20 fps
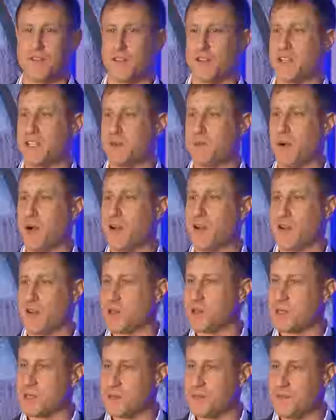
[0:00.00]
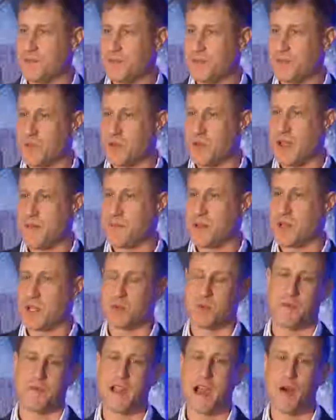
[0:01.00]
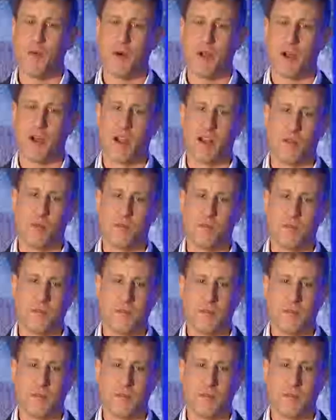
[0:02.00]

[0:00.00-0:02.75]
for his partners, right? Because we've got one on him.